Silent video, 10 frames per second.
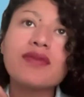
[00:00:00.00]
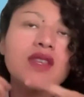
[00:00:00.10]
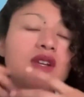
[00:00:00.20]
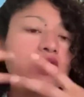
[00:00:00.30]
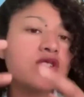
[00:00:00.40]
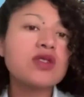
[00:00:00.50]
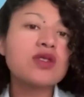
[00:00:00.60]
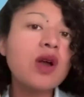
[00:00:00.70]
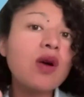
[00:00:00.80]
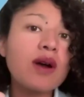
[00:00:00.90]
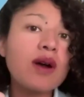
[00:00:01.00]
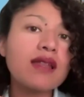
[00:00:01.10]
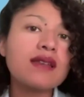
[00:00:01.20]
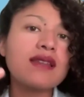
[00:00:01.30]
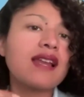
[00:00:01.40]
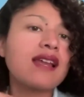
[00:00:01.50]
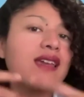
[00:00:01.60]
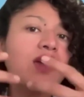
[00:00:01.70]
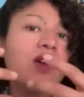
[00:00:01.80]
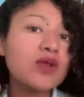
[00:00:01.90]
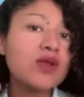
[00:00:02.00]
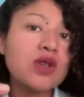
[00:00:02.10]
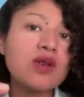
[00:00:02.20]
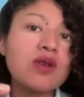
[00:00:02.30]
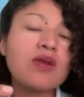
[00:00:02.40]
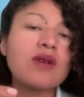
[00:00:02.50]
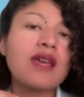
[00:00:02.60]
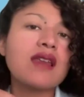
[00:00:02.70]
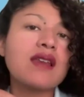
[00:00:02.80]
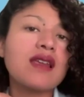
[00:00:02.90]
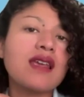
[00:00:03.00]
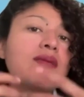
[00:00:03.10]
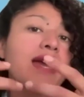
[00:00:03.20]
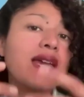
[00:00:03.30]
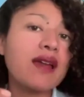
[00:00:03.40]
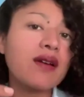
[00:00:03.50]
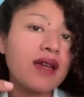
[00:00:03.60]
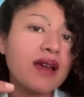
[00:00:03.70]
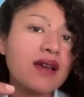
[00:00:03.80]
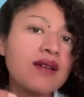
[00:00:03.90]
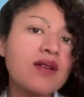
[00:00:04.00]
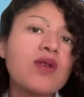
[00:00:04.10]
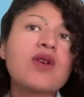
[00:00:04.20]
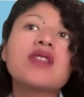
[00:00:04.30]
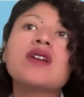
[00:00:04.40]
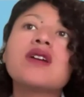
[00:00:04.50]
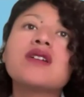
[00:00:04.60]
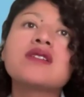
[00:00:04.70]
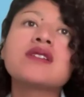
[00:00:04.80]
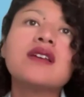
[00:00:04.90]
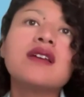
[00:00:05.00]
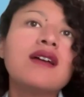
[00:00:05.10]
there's no one that I can go to in my area, or there's